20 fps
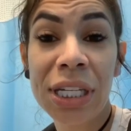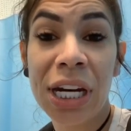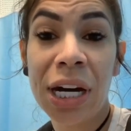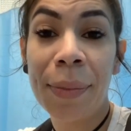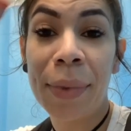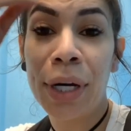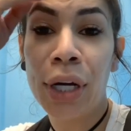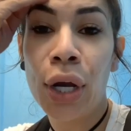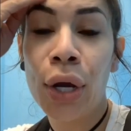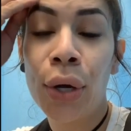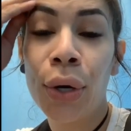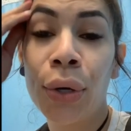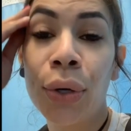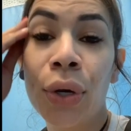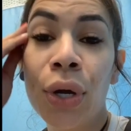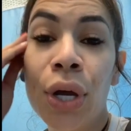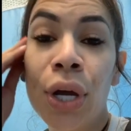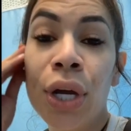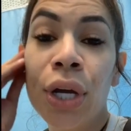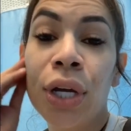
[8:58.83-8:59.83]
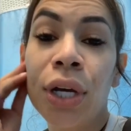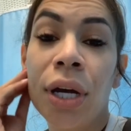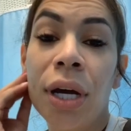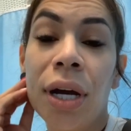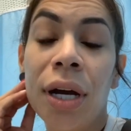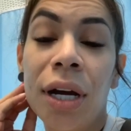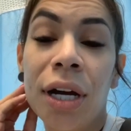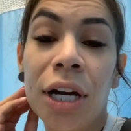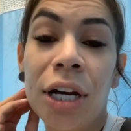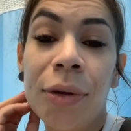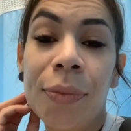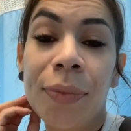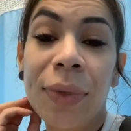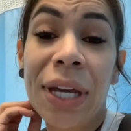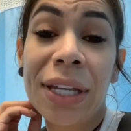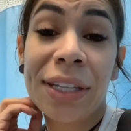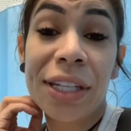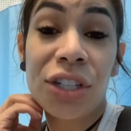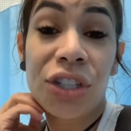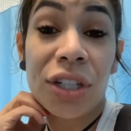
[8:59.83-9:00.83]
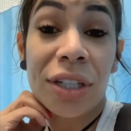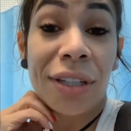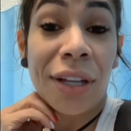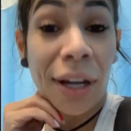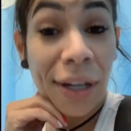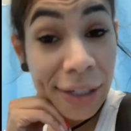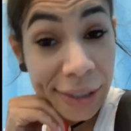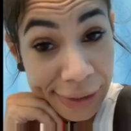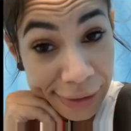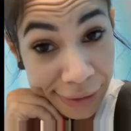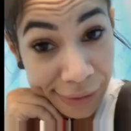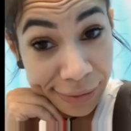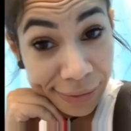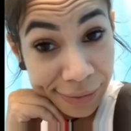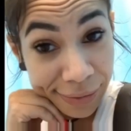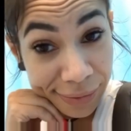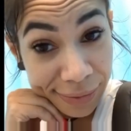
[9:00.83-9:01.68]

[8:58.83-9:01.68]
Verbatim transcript: and I'm gonna go um, get the shit done